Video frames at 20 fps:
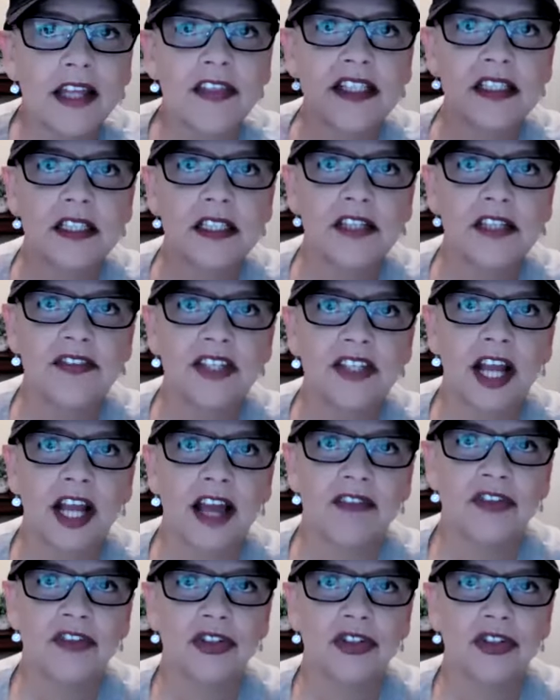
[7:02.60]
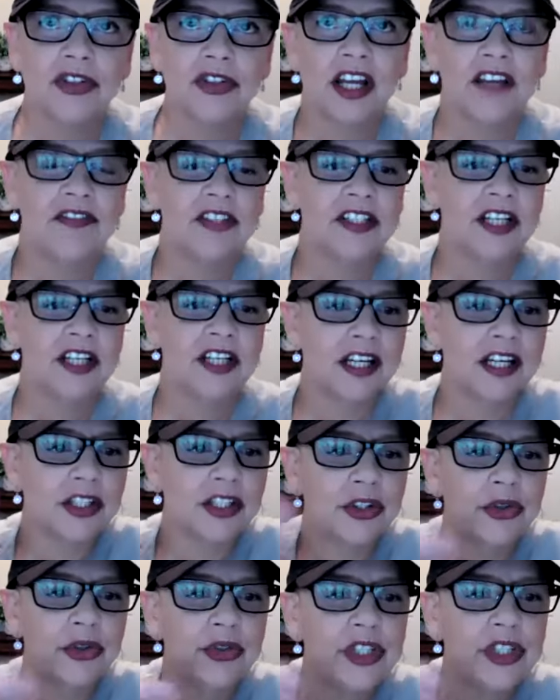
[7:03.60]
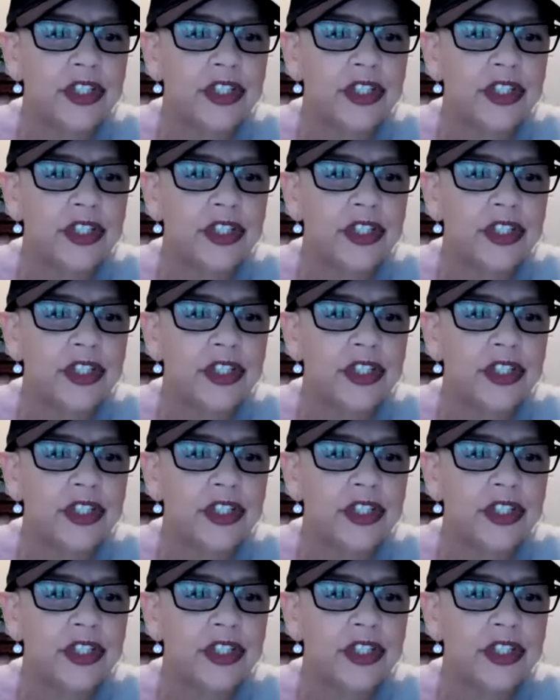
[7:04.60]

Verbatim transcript: thanksgiving after donovan died you